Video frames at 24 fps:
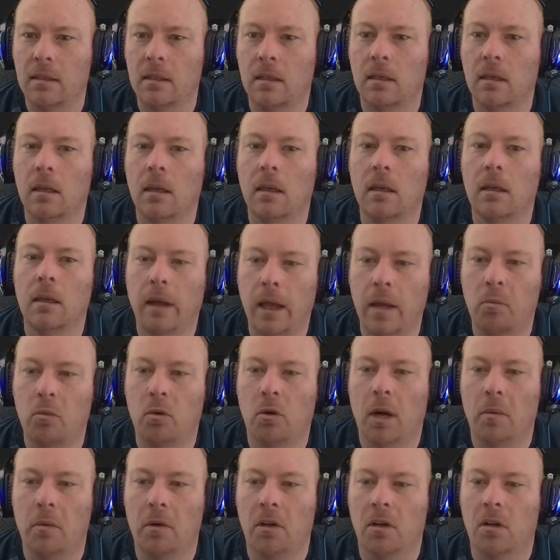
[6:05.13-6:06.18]
in a
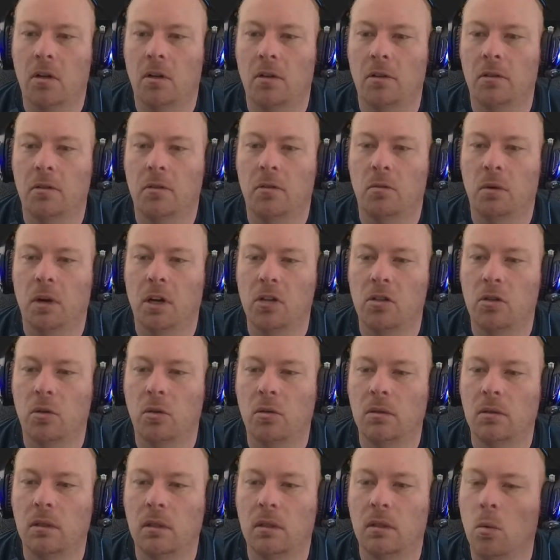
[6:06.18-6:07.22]
parameter called
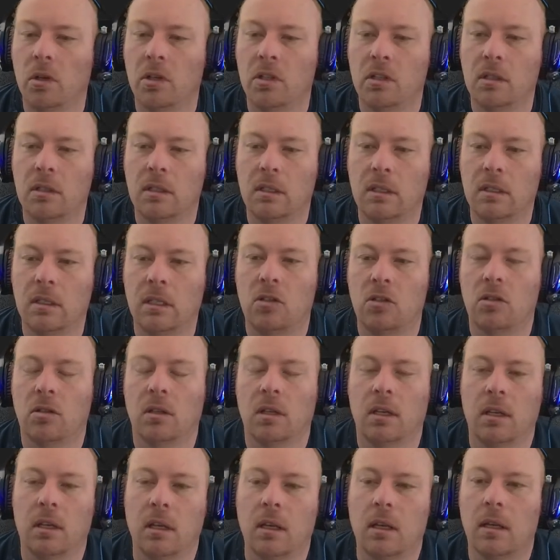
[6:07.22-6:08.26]
threshold, which is
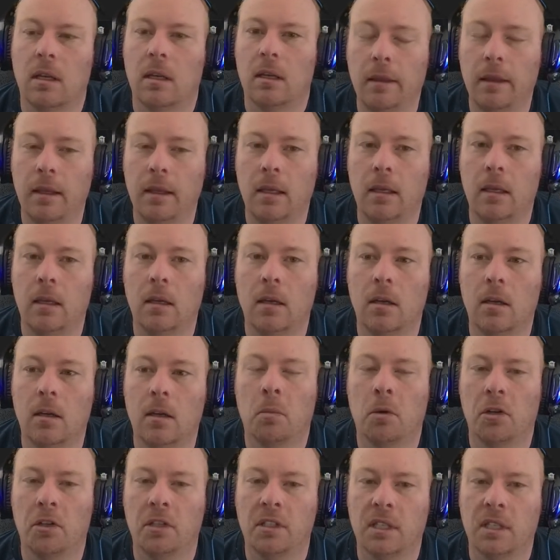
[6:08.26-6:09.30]
essentially the
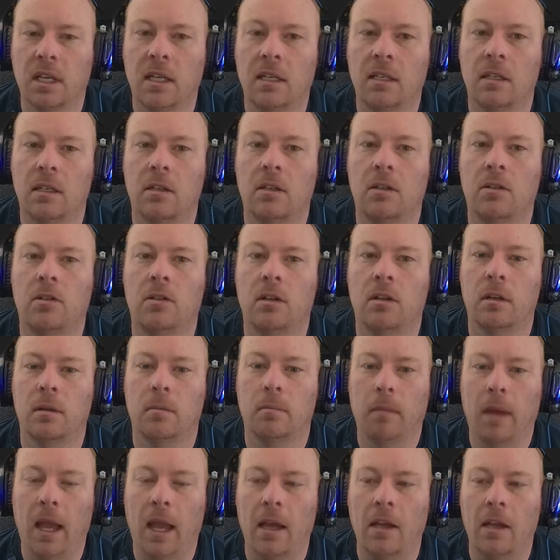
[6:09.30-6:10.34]
percentage
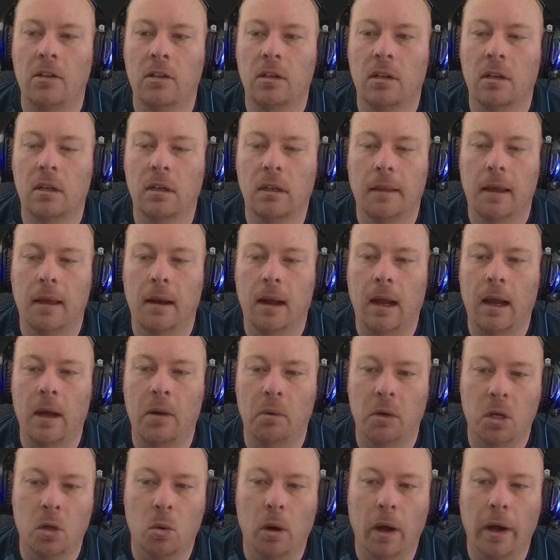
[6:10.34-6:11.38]
match that I
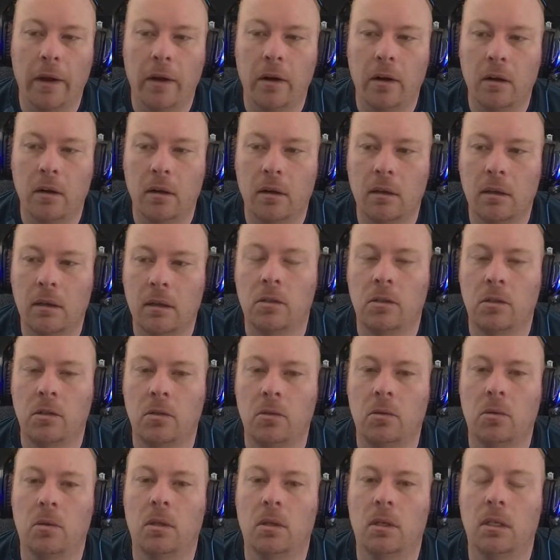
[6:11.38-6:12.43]
require
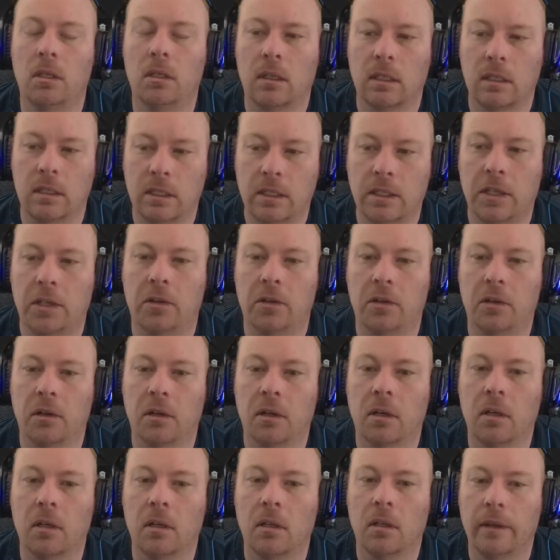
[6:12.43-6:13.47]
to
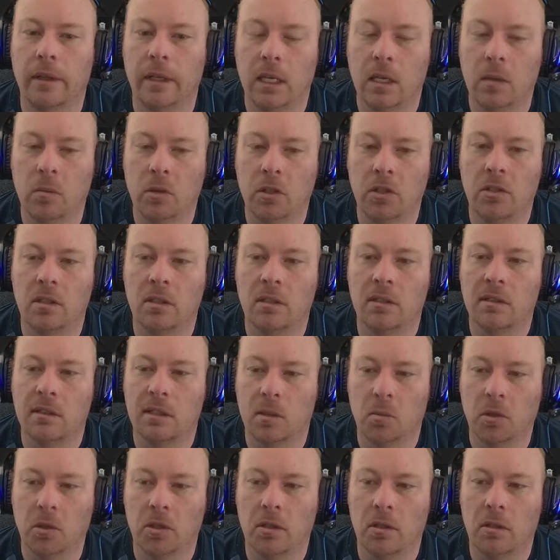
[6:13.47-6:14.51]
consider the images
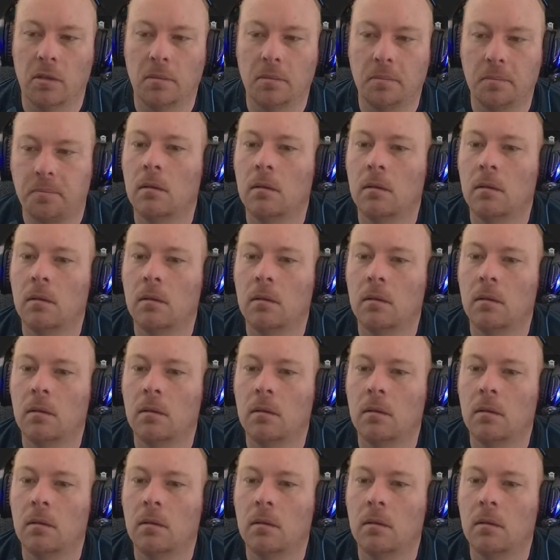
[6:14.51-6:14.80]
similar.